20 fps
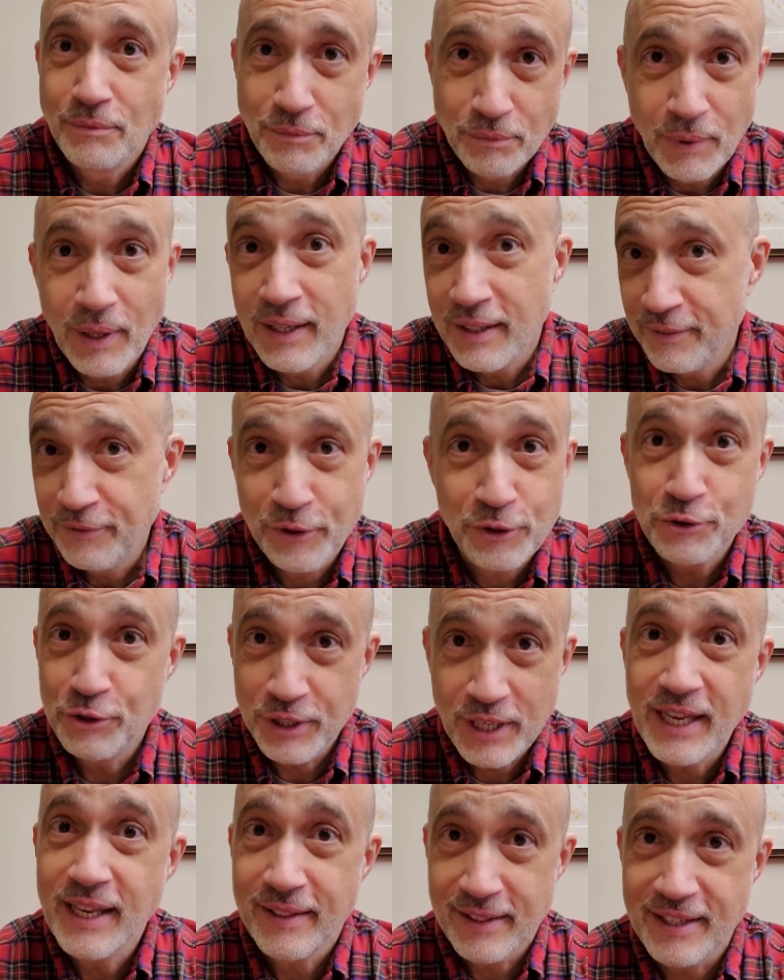well, if you're
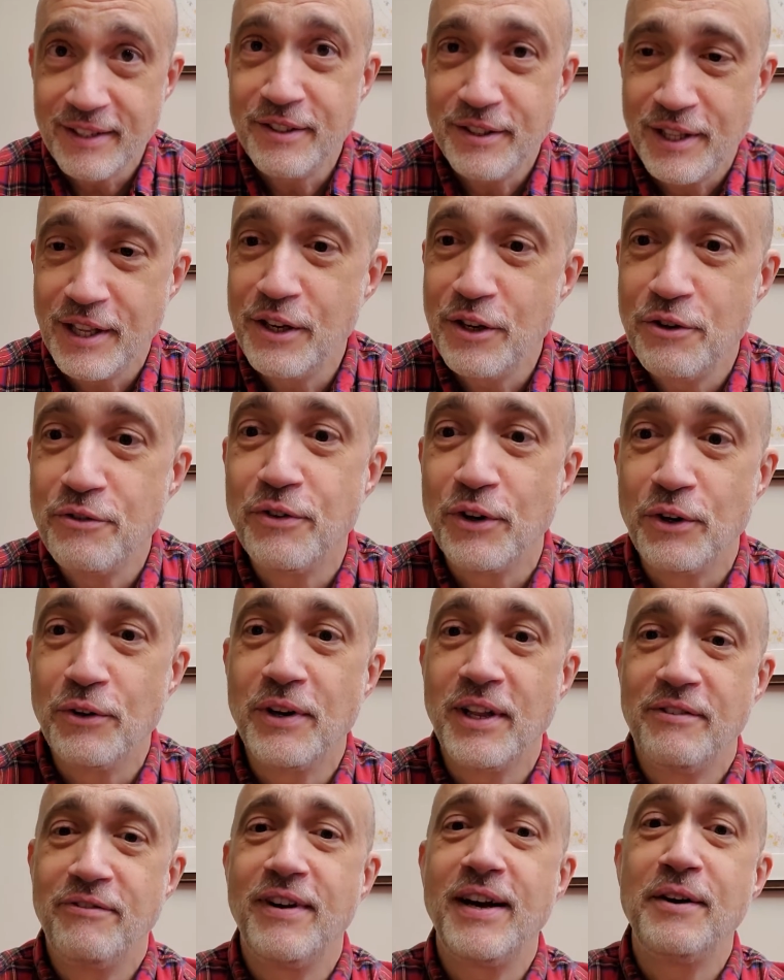seeing this, then you've
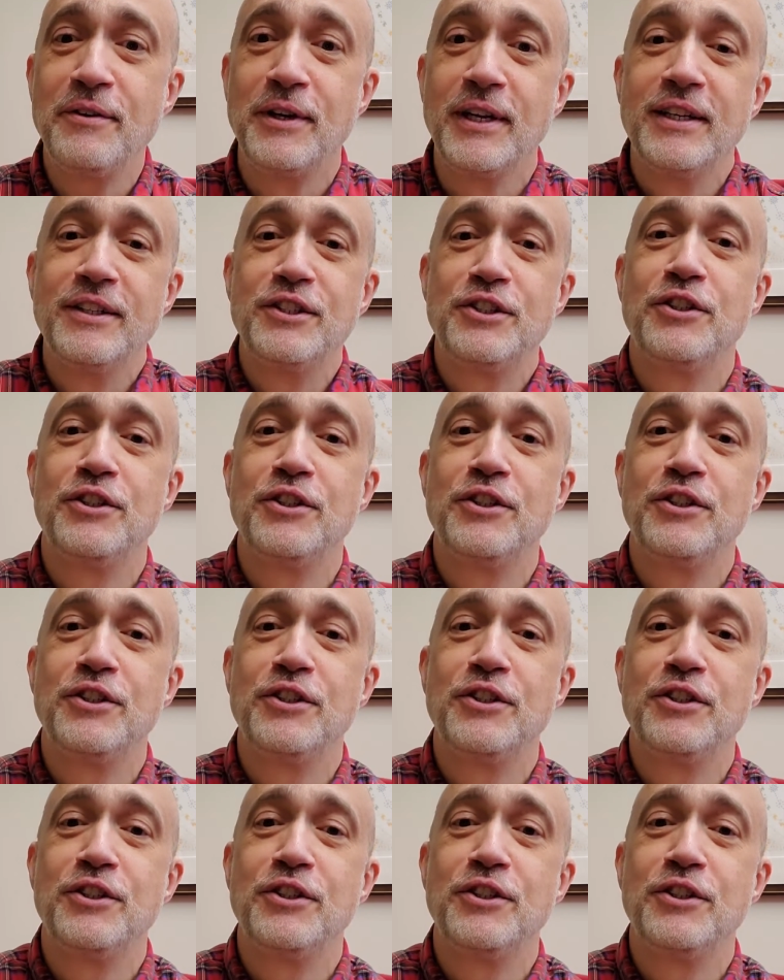already found it.